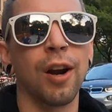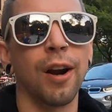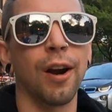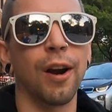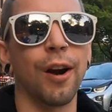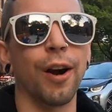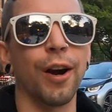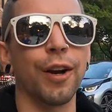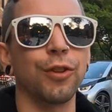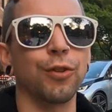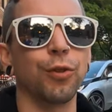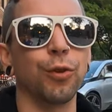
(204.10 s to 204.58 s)
All
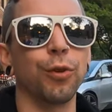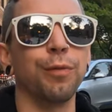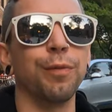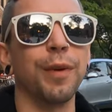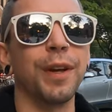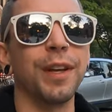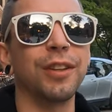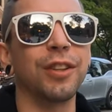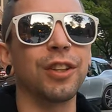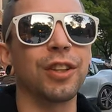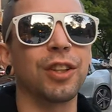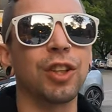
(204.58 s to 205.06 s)
right, so we've
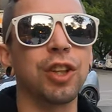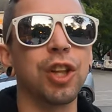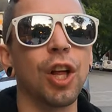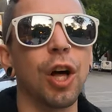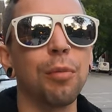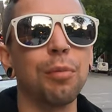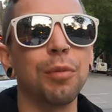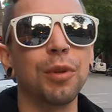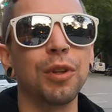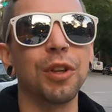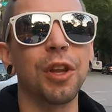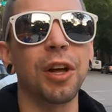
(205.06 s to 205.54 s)
made it to
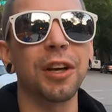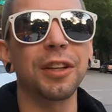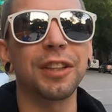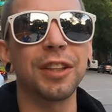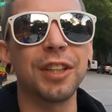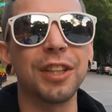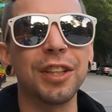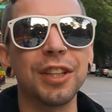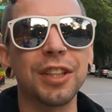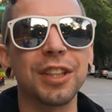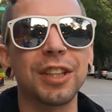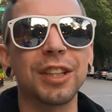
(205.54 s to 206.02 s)
Club
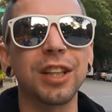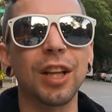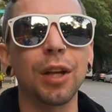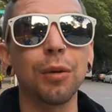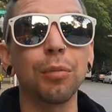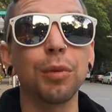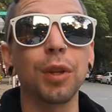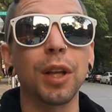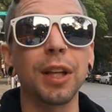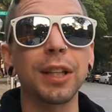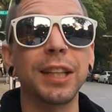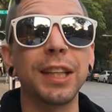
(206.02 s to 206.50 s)
Lucky.
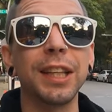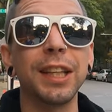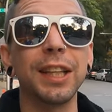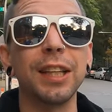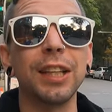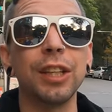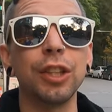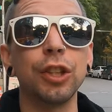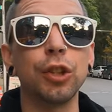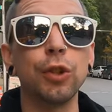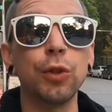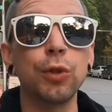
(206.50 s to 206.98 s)
Club
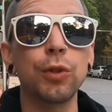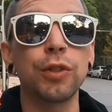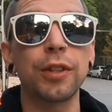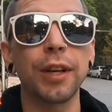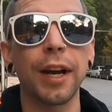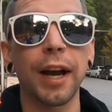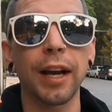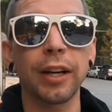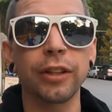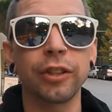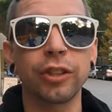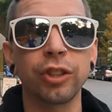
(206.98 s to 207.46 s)
Lucky used
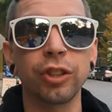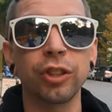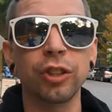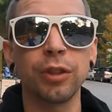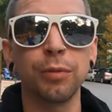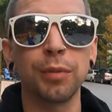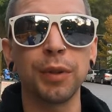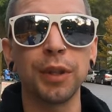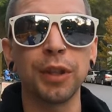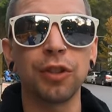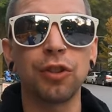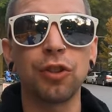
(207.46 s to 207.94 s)
to
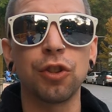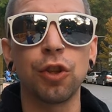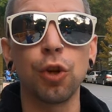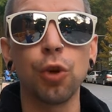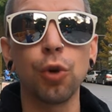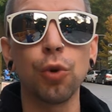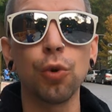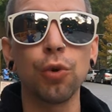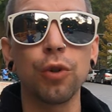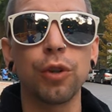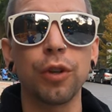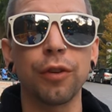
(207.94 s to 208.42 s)
actually be
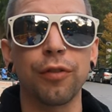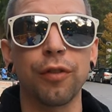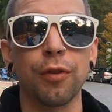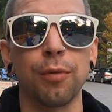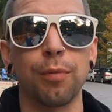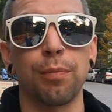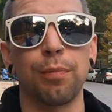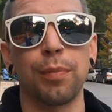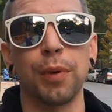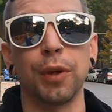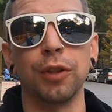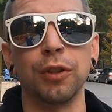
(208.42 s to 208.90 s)
two
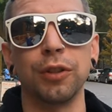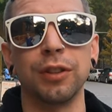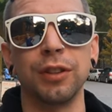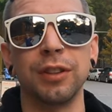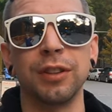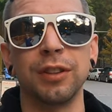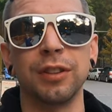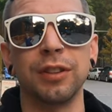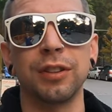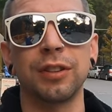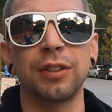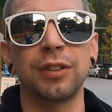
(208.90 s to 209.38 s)
different
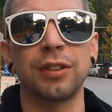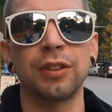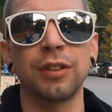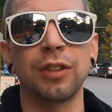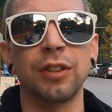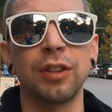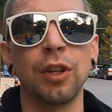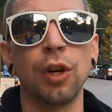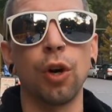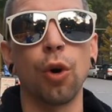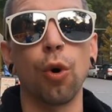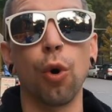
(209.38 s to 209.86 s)
buildings
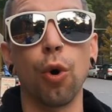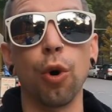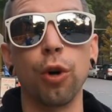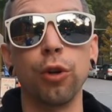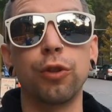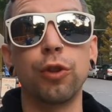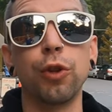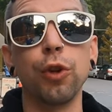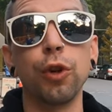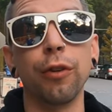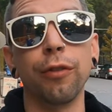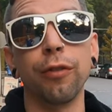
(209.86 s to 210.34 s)
or
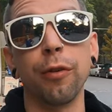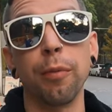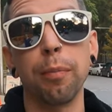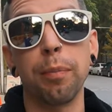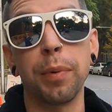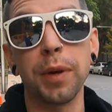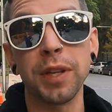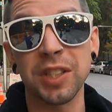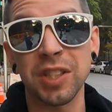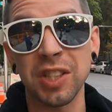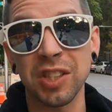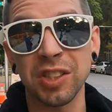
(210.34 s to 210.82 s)
two different
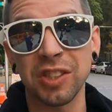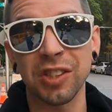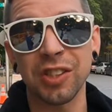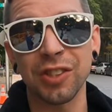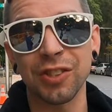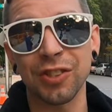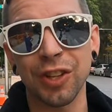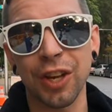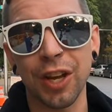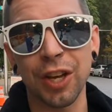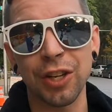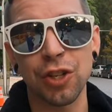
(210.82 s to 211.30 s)

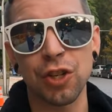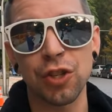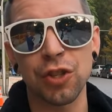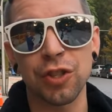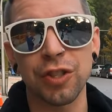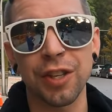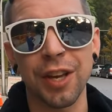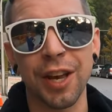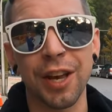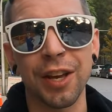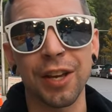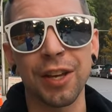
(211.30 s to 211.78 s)
businesses, I should
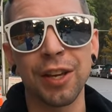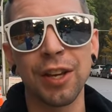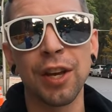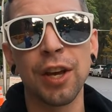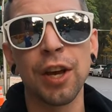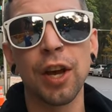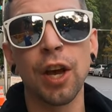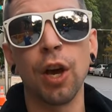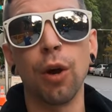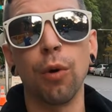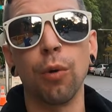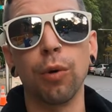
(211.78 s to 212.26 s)
say.
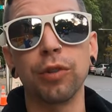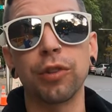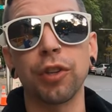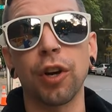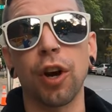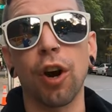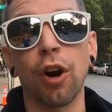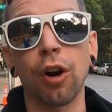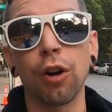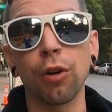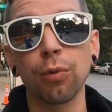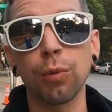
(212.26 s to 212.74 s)
It was a
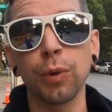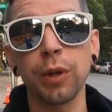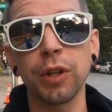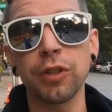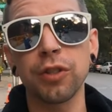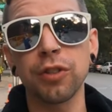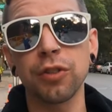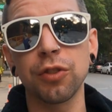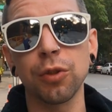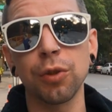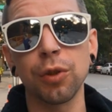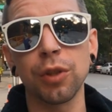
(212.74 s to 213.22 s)
hardware
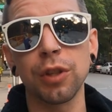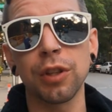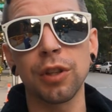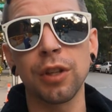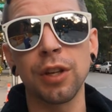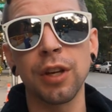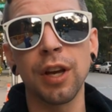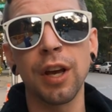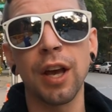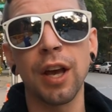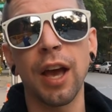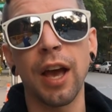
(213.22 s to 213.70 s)
store
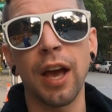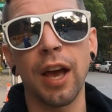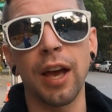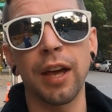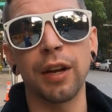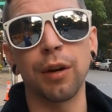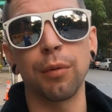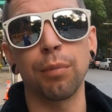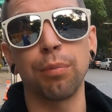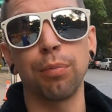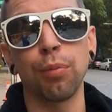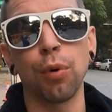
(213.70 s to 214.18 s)

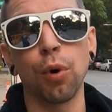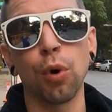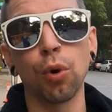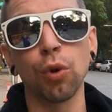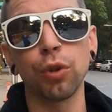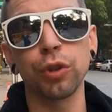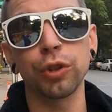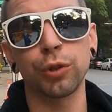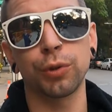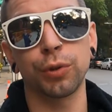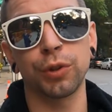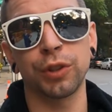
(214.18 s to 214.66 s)
and a
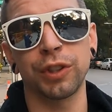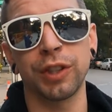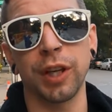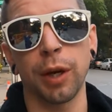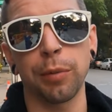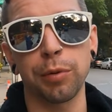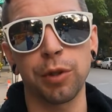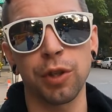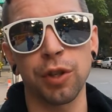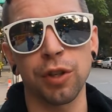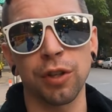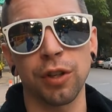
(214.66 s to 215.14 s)
Polish
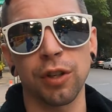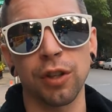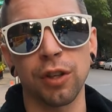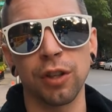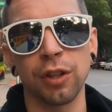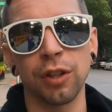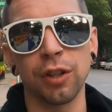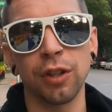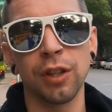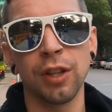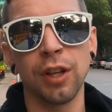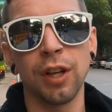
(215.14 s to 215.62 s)
reception
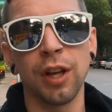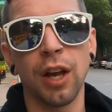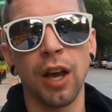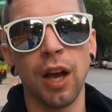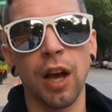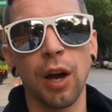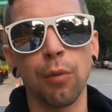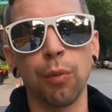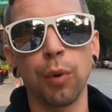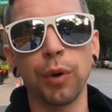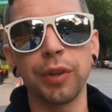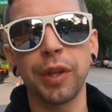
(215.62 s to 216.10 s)
hall.
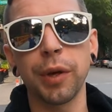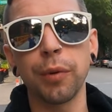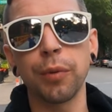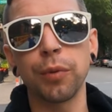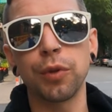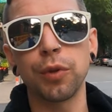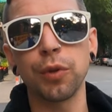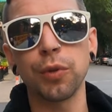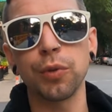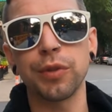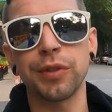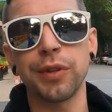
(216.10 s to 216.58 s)
And what they would
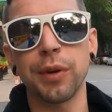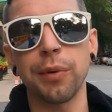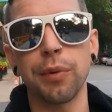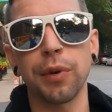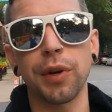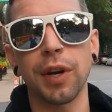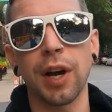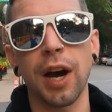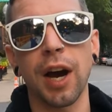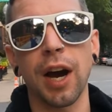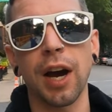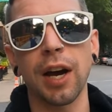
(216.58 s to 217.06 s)
do is they
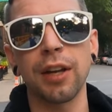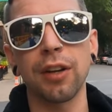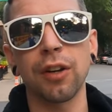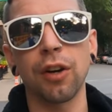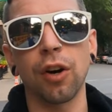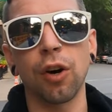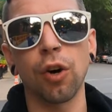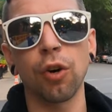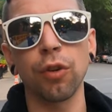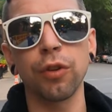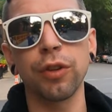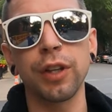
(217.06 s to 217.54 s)
would hide
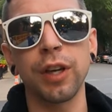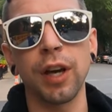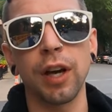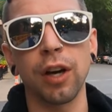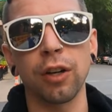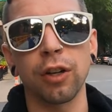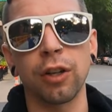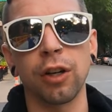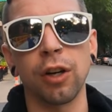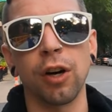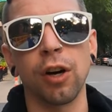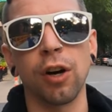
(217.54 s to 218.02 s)
all the
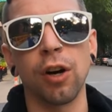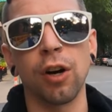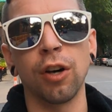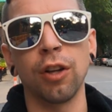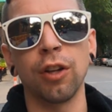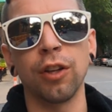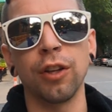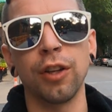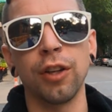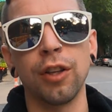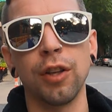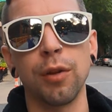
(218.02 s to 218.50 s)

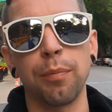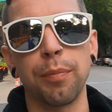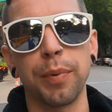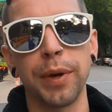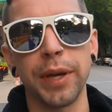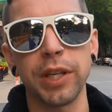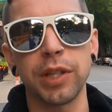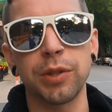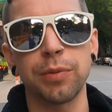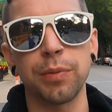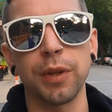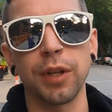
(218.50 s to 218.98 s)
alcohol in the
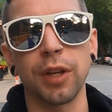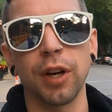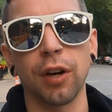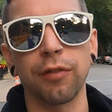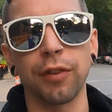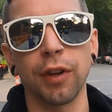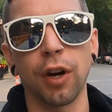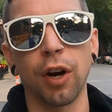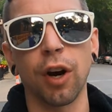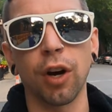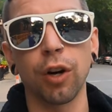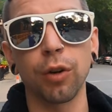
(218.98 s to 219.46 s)
basement of
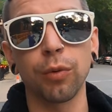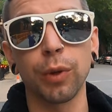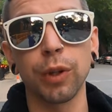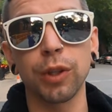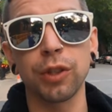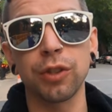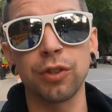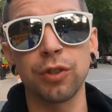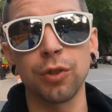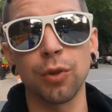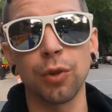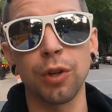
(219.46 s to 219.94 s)
the hardware
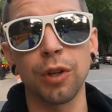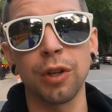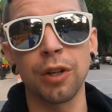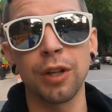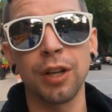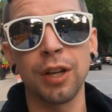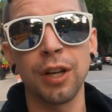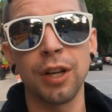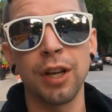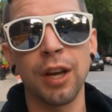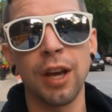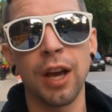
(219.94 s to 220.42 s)
store,
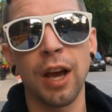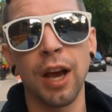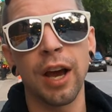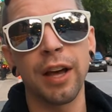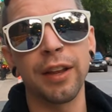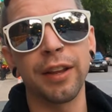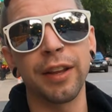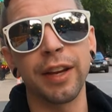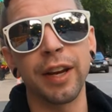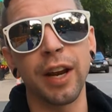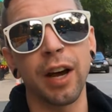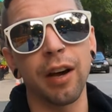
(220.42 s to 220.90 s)
and
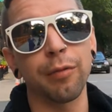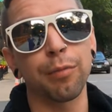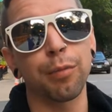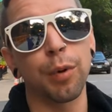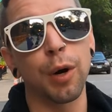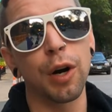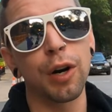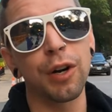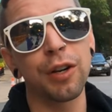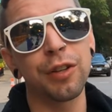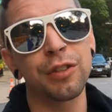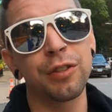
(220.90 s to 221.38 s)
they'd have
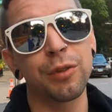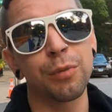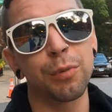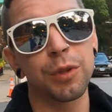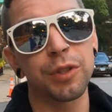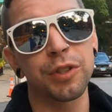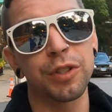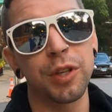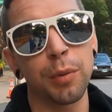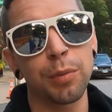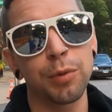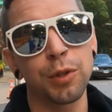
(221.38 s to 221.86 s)
parties in the
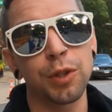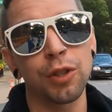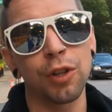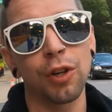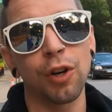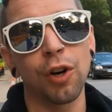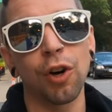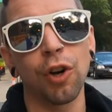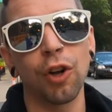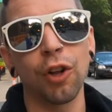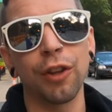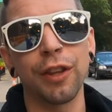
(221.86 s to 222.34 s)
reception
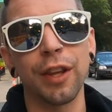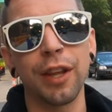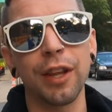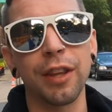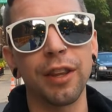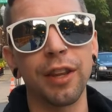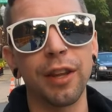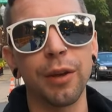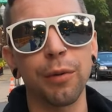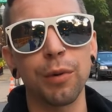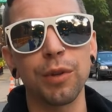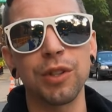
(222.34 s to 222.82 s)
hall, and
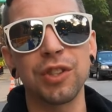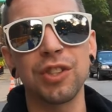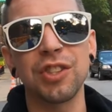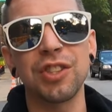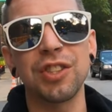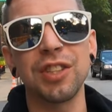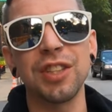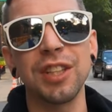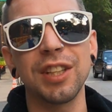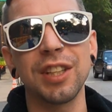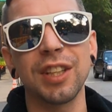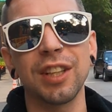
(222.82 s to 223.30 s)
then they would
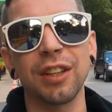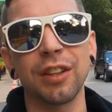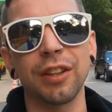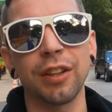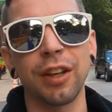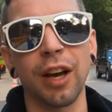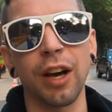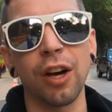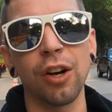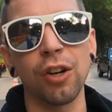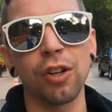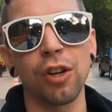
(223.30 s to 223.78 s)
sneak
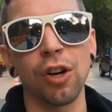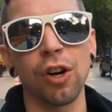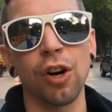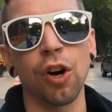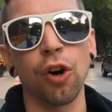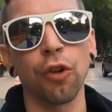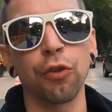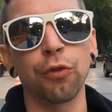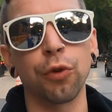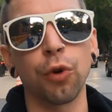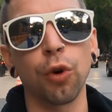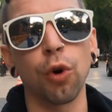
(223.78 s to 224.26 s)
the
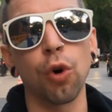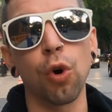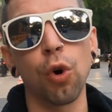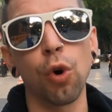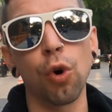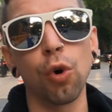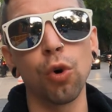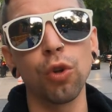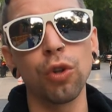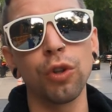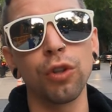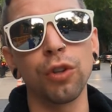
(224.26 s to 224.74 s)
alcohol through a
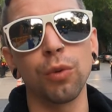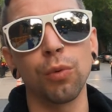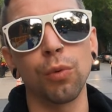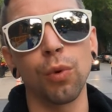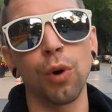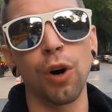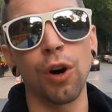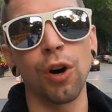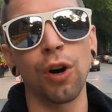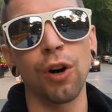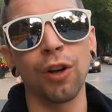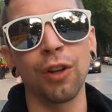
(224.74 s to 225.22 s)
hole in the
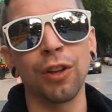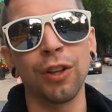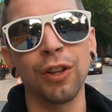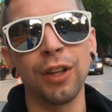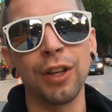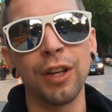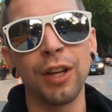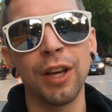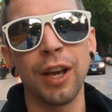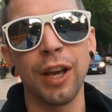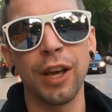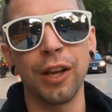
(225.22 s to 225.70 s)
wall
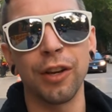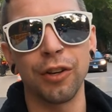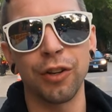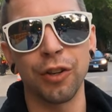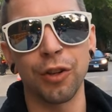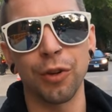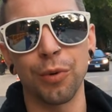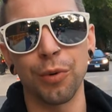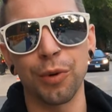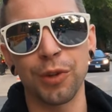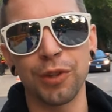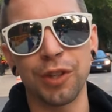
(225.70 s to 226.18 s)
into
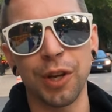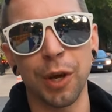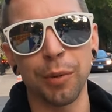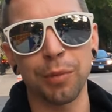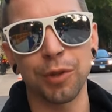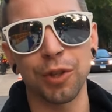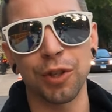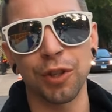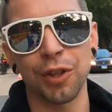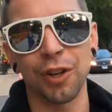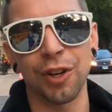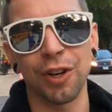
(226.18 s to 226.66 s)
the
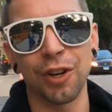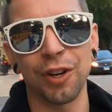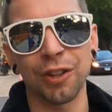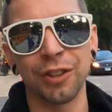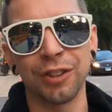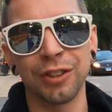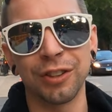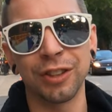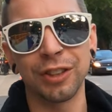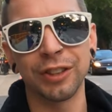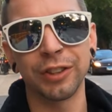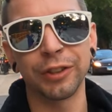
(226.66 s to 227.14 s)
reception
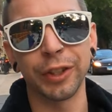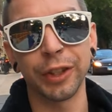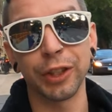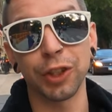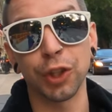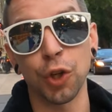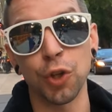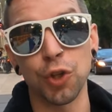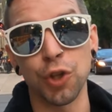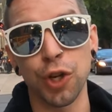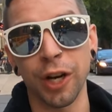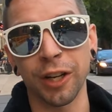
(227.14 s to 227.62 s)
hall. So let's
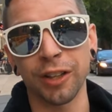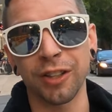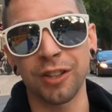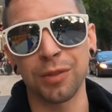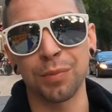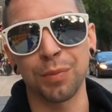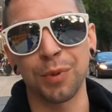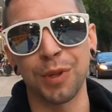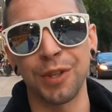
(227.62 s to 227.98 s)
go check this